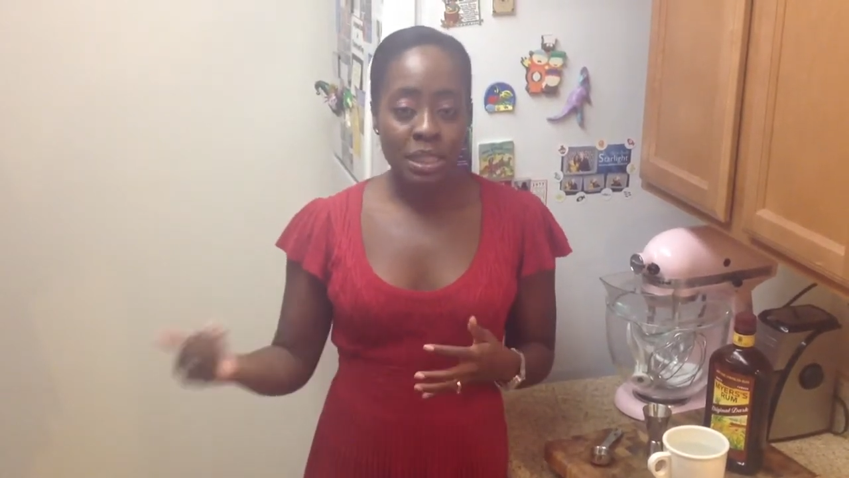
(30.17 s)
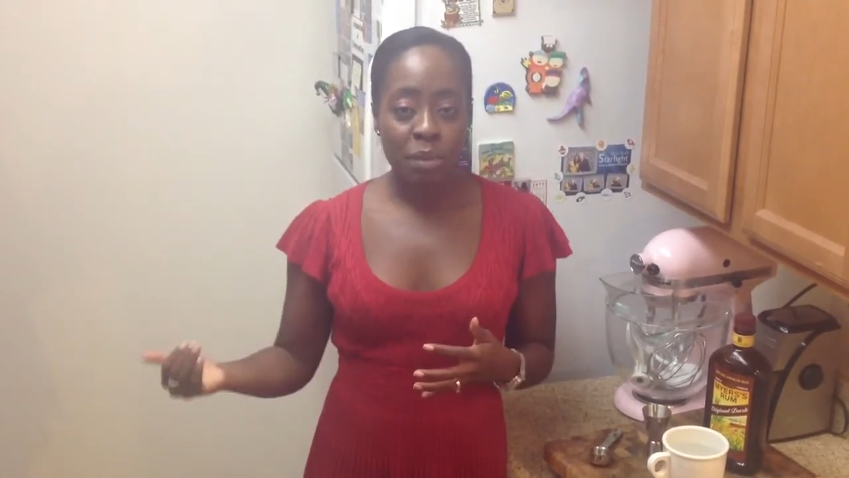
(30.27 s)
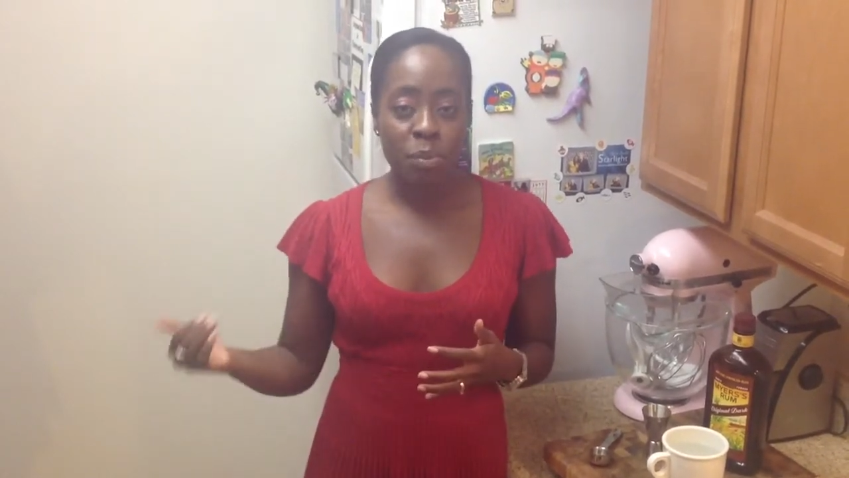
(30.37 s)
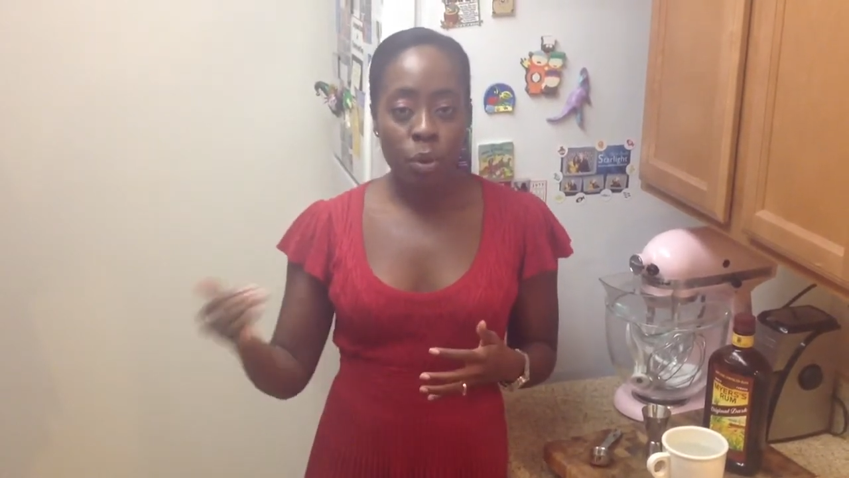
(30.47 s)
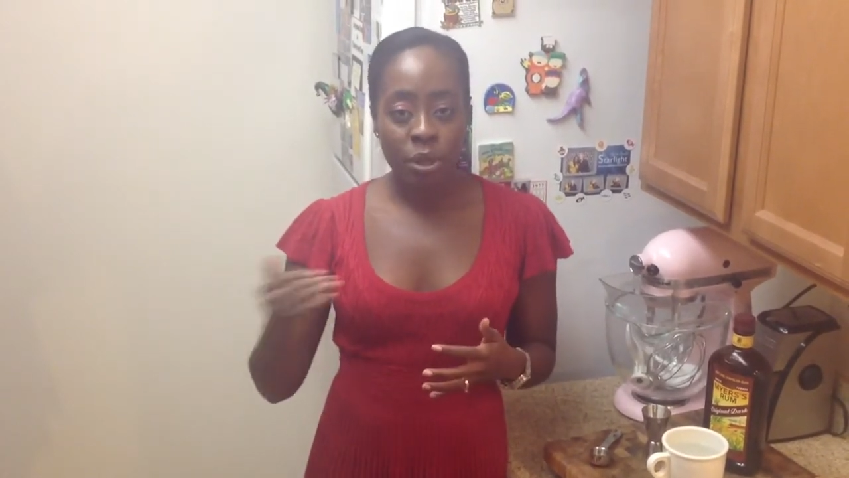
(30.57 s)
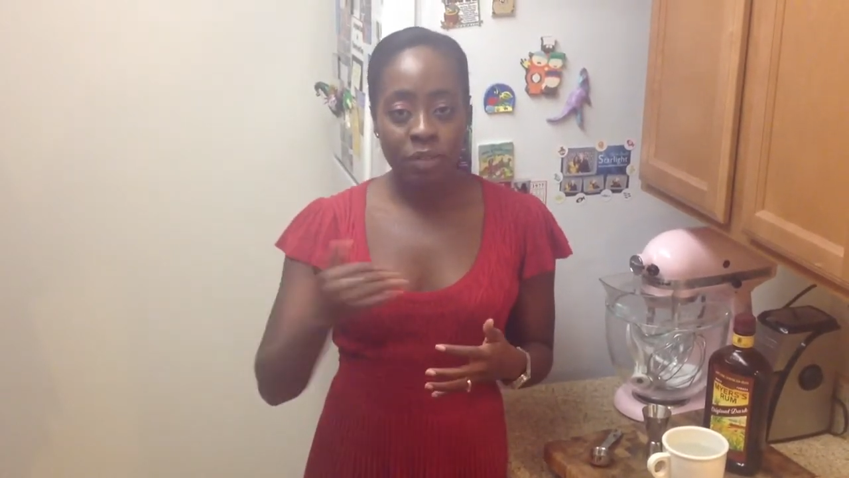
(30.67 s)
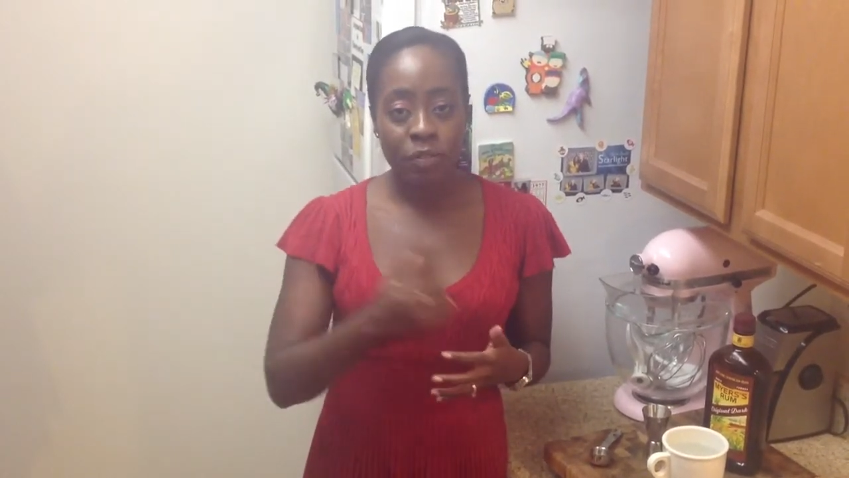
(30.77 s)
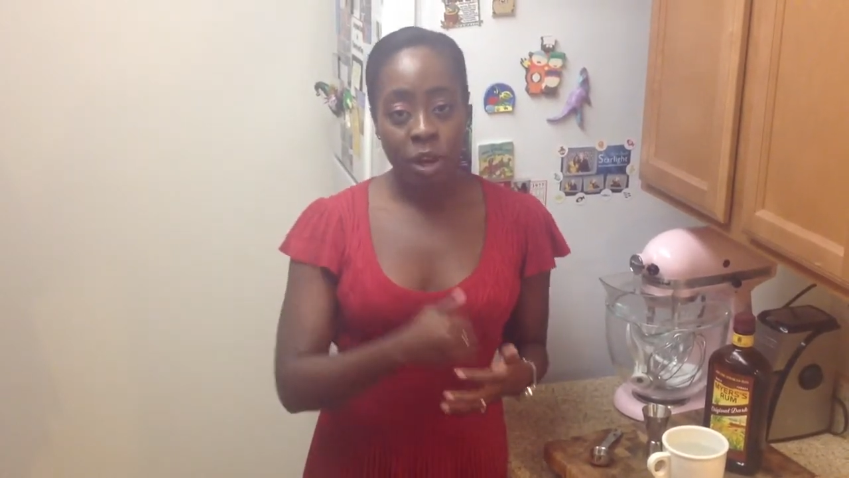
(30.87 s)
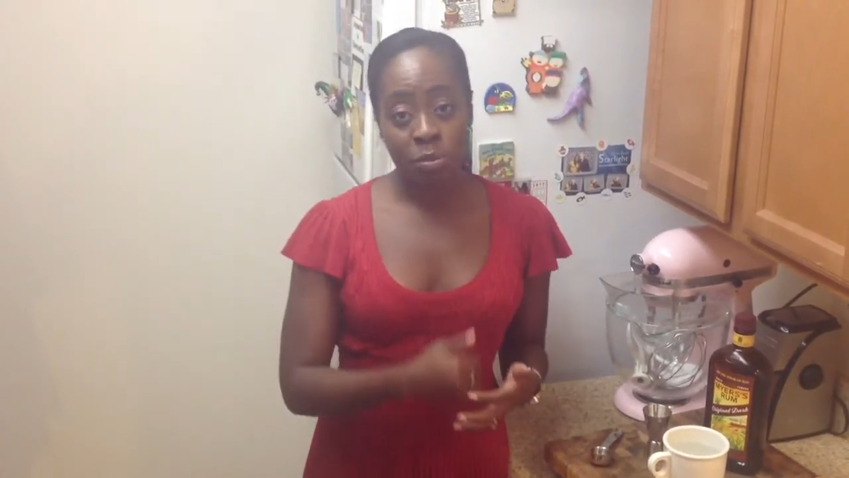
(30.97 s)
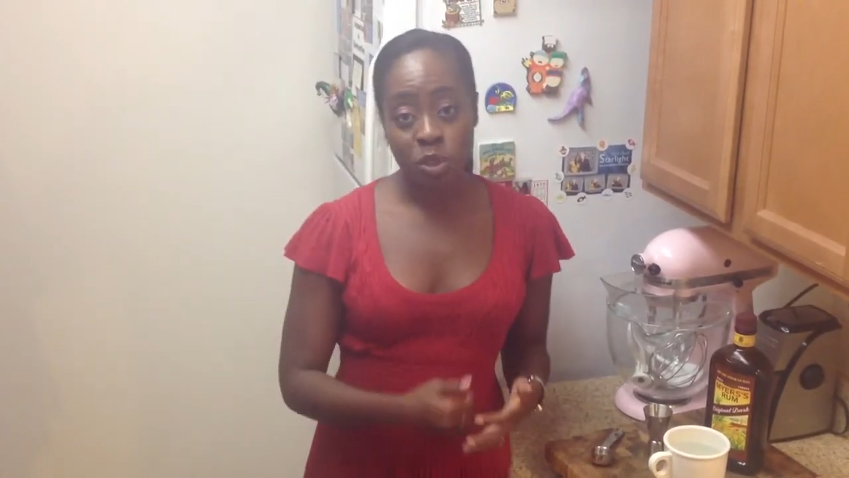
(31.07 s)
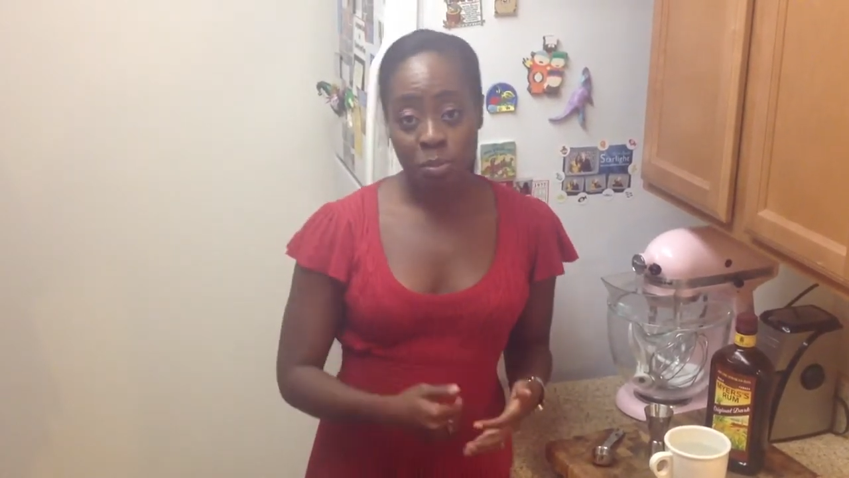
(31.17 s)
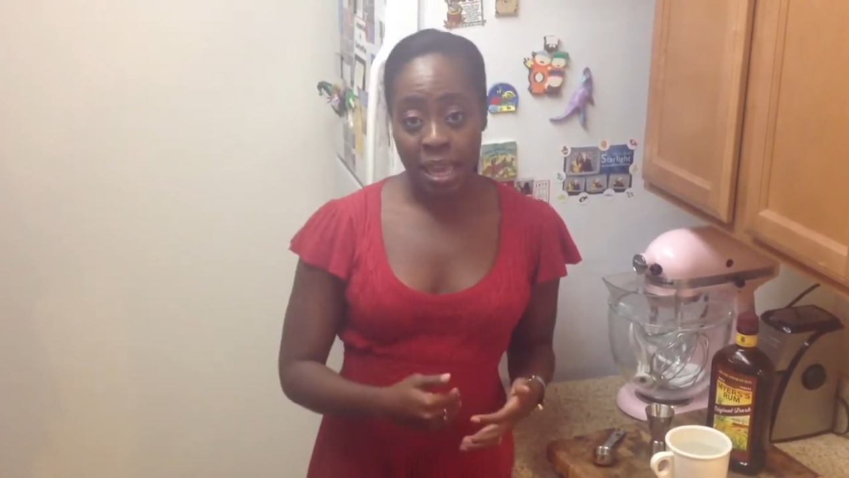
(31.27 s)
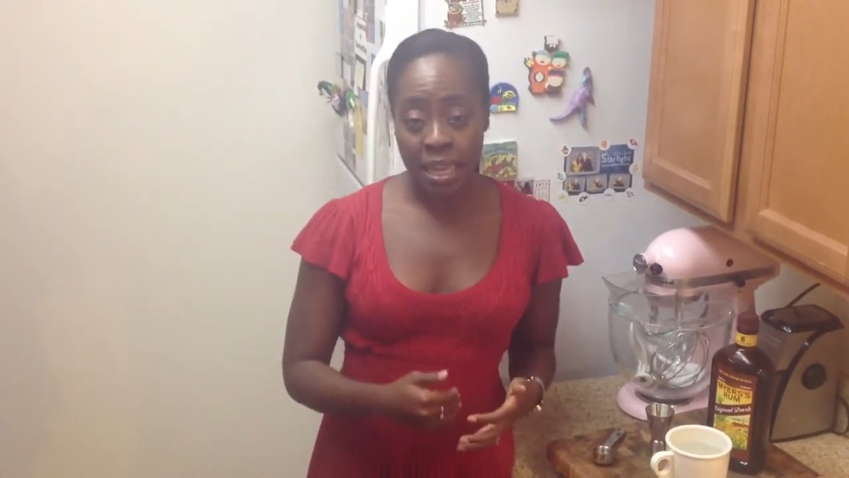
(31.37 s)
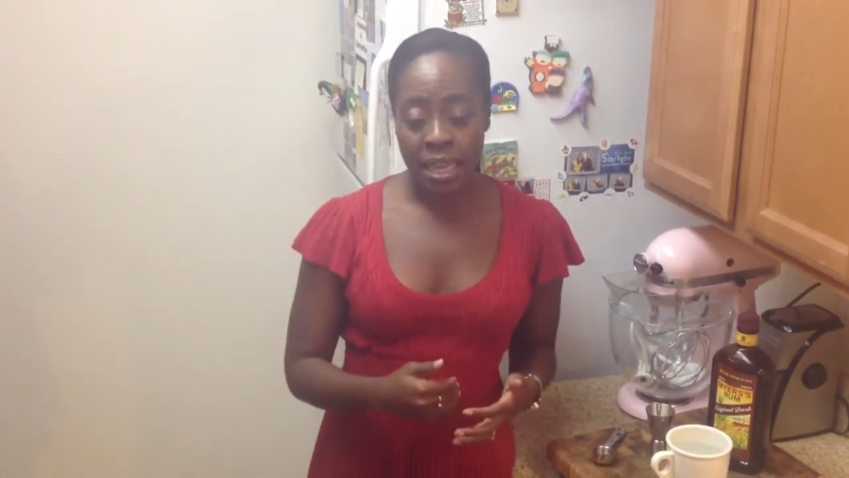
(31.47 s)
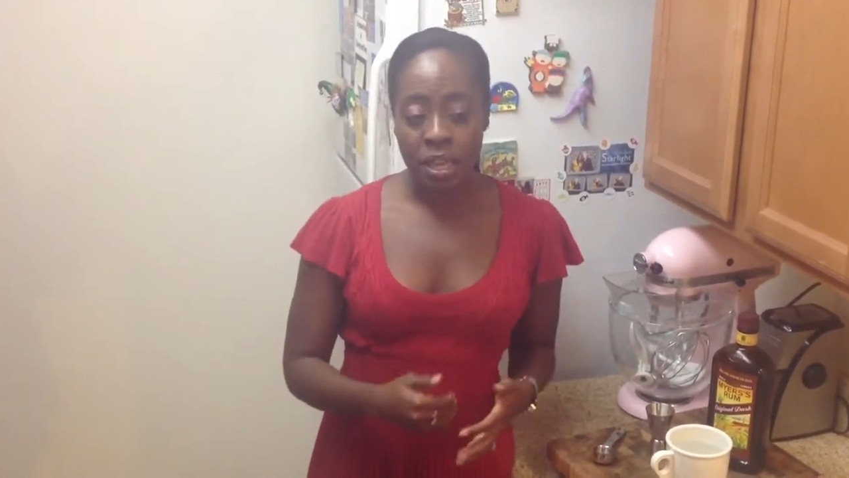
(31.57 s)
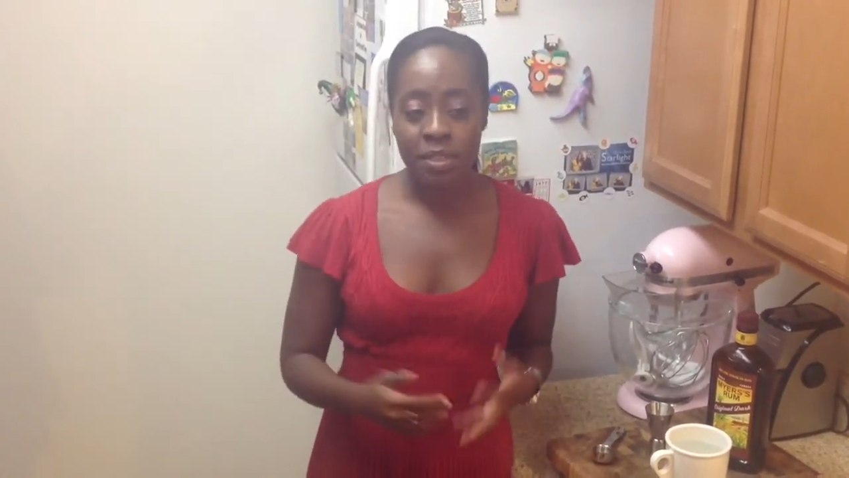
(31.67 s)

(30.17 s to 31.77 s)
imported from Jamaica.